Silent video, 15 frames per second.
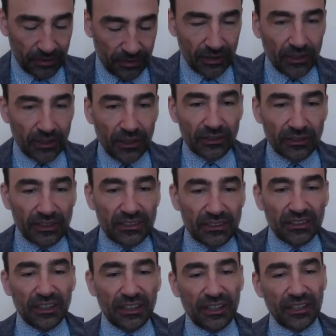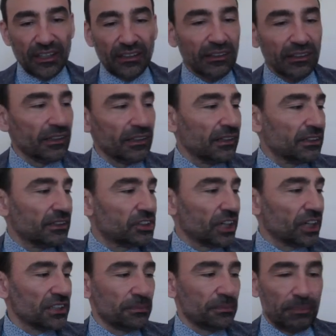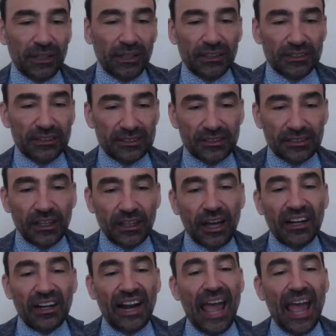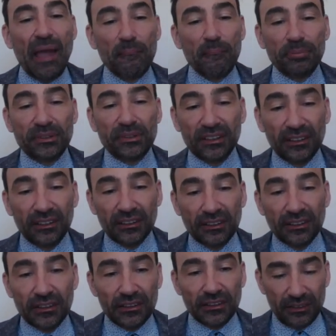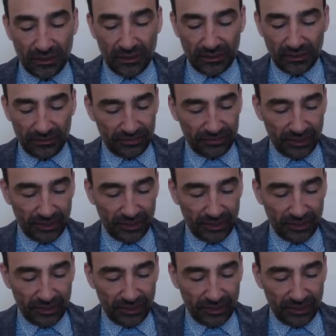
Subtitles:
This thing here just builds an empty data frame.